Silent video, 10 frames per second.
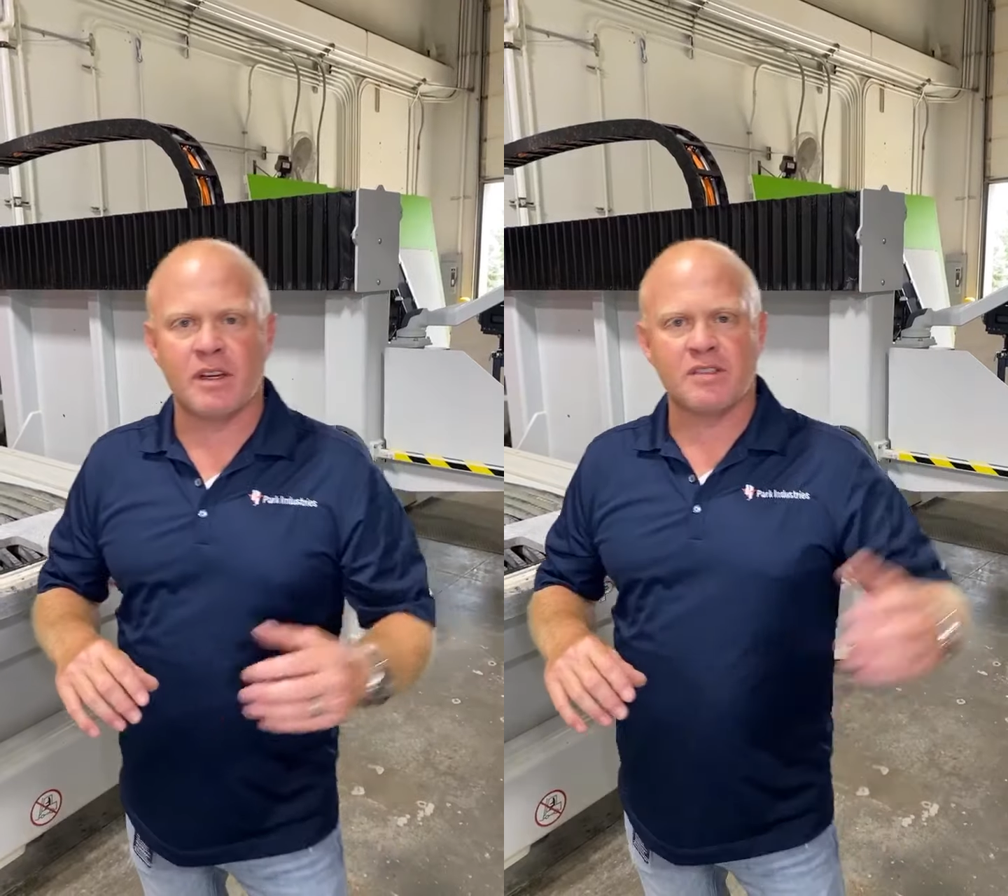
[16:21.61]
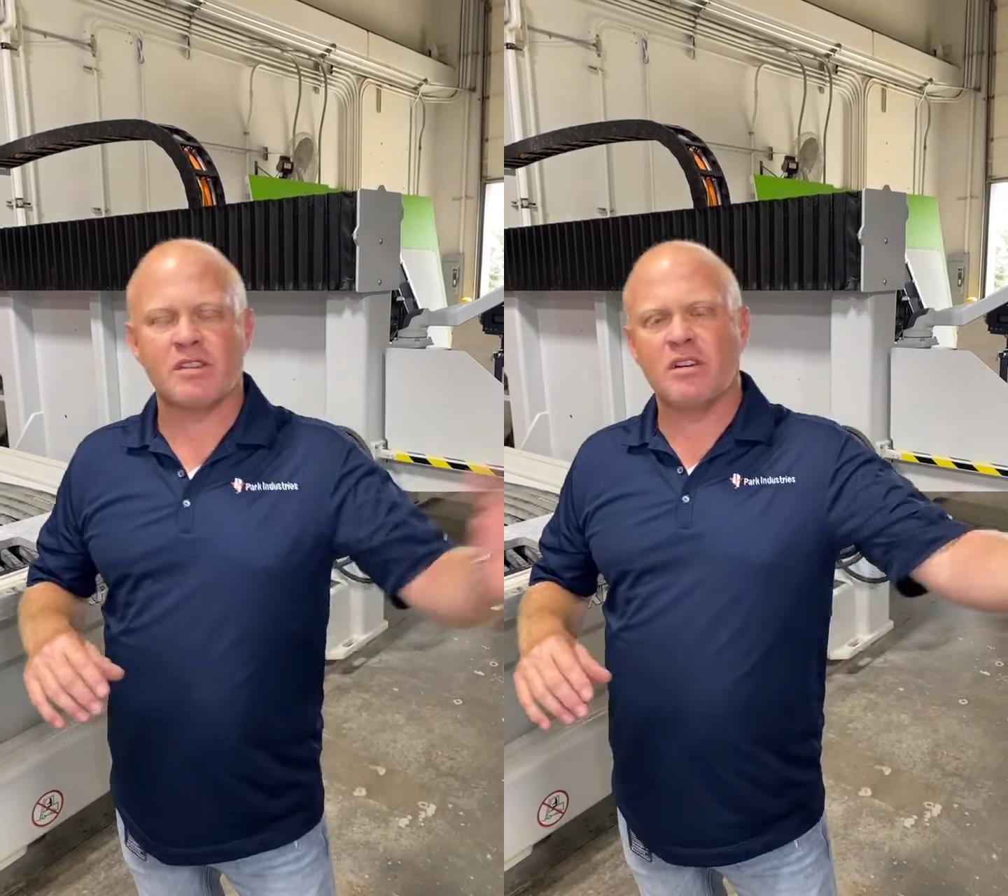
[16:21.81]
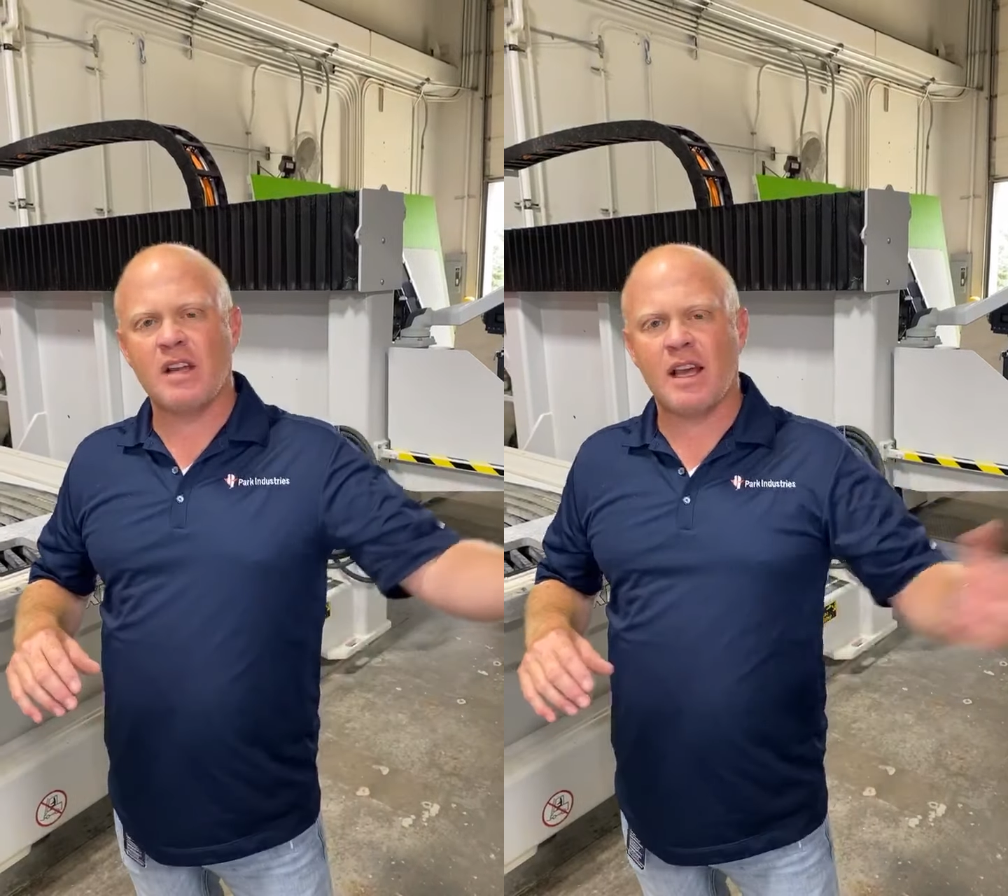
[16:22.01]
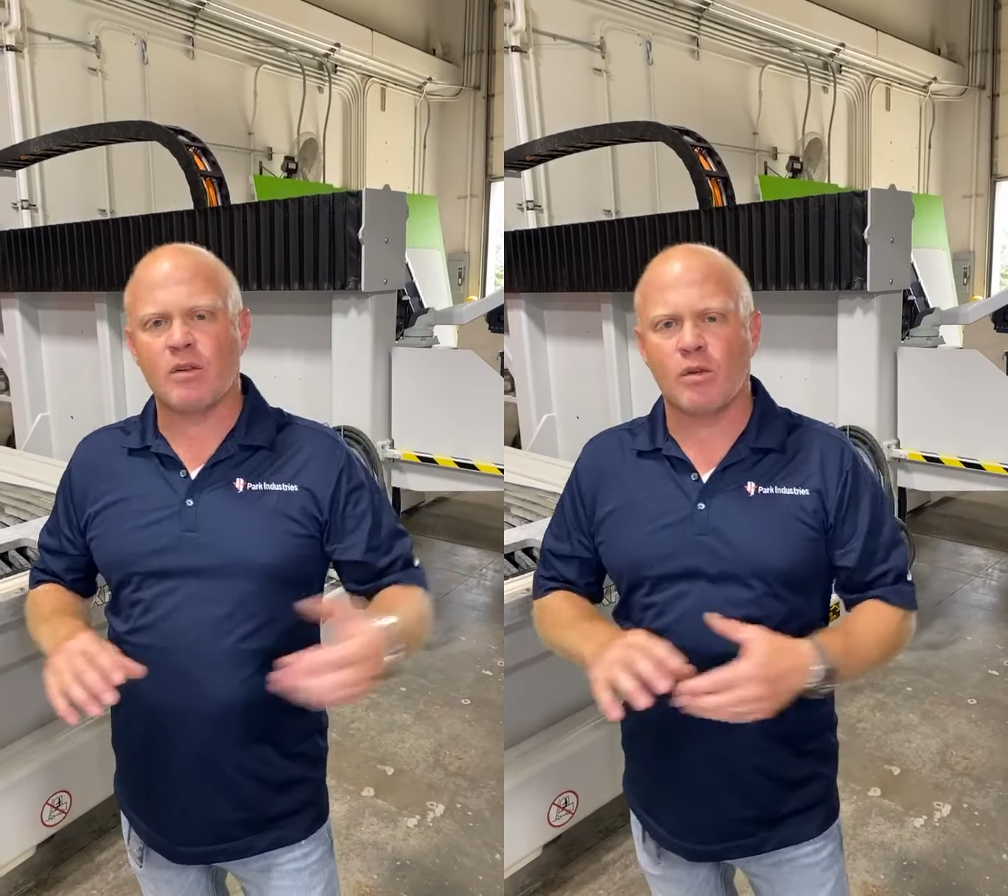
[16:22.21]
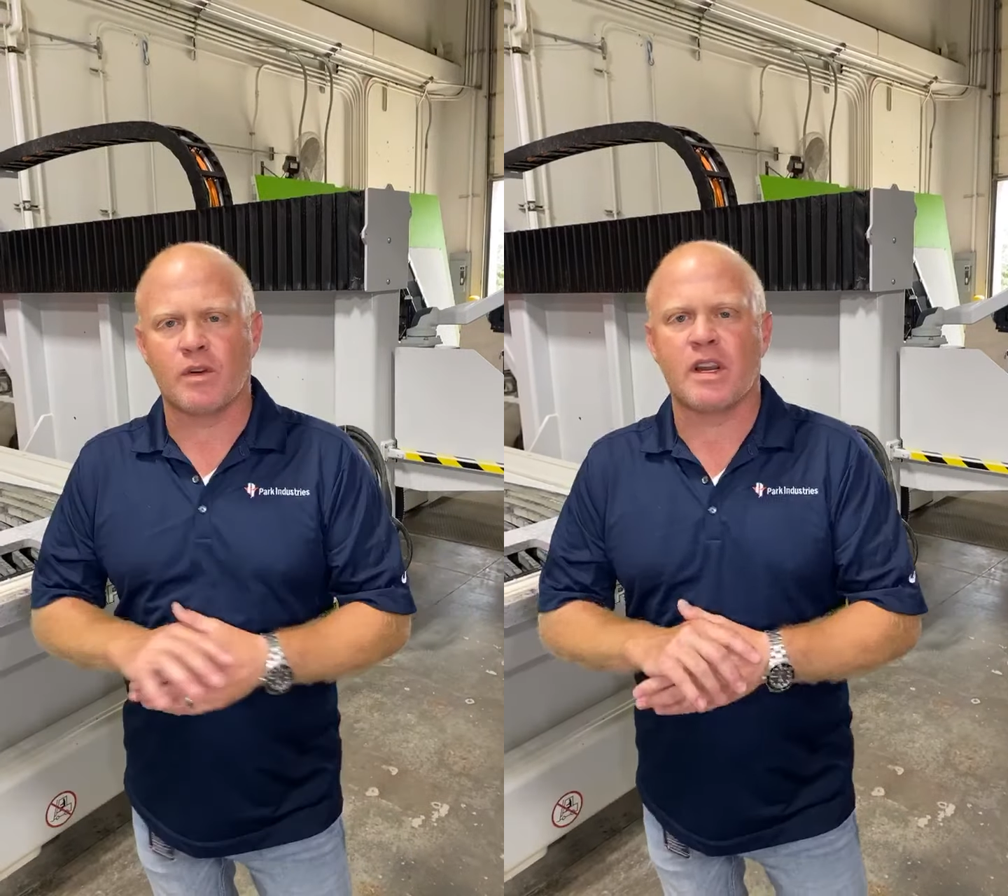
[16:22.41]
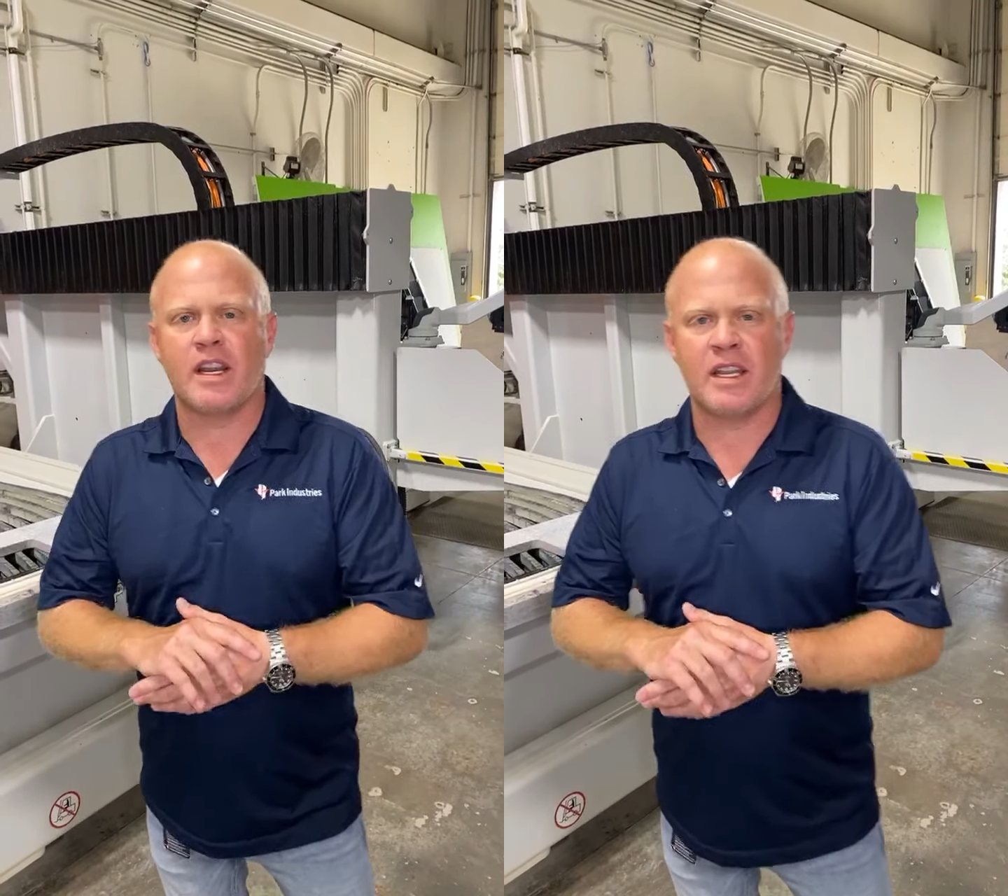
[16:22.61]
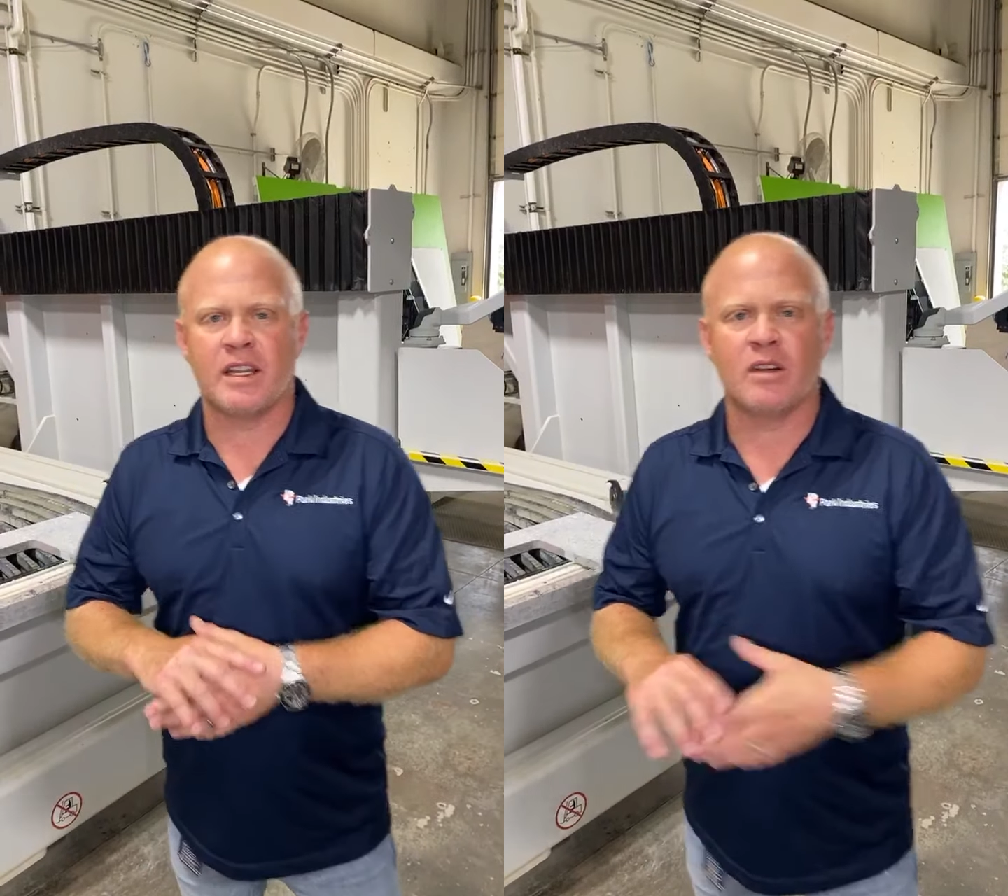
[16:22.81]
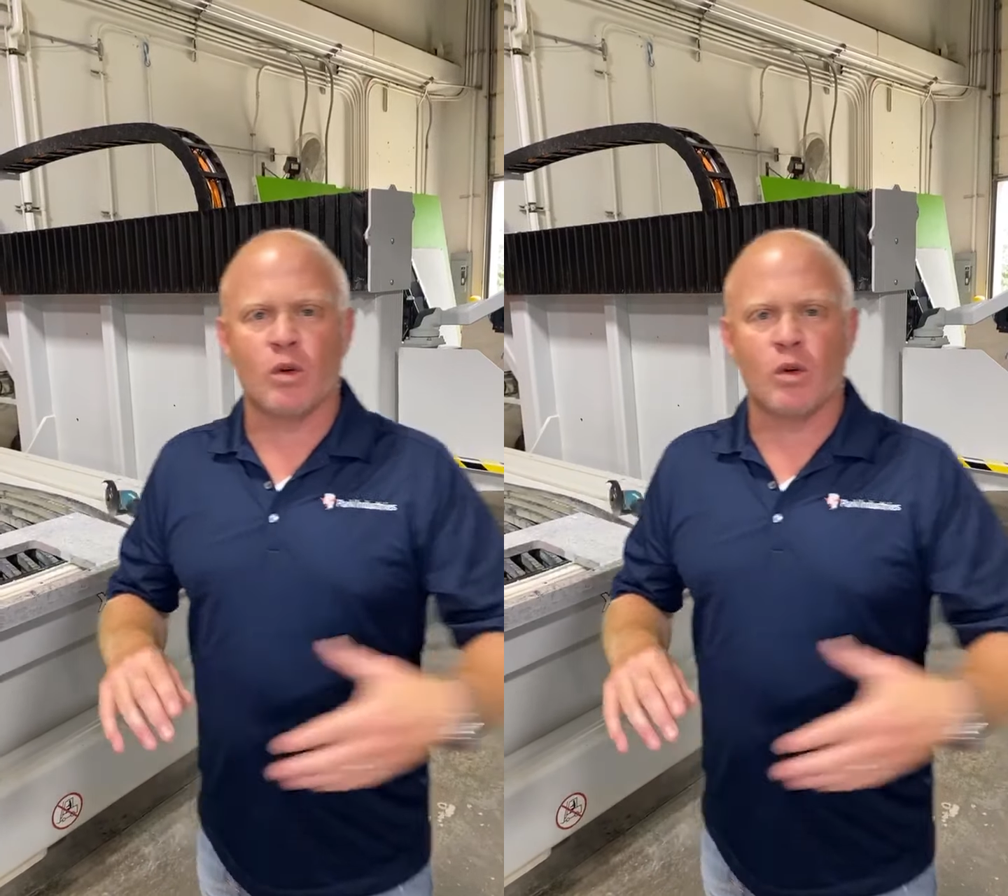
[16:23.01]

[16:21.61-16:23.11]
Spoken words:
So you're not overnighting an